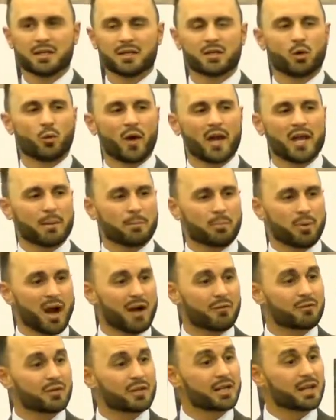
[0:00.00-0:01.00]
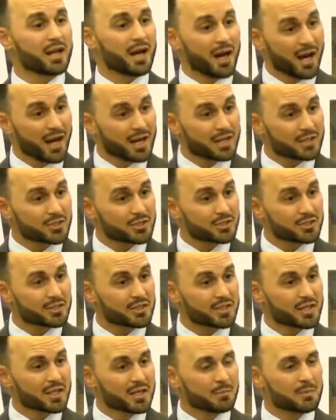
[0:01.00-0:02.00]
the way it profited us
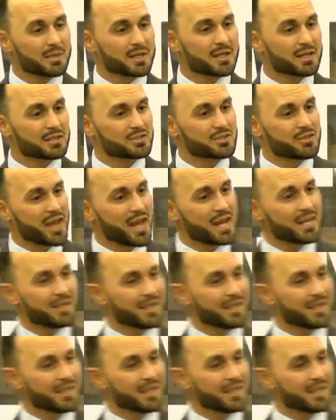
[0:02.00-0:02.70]
because they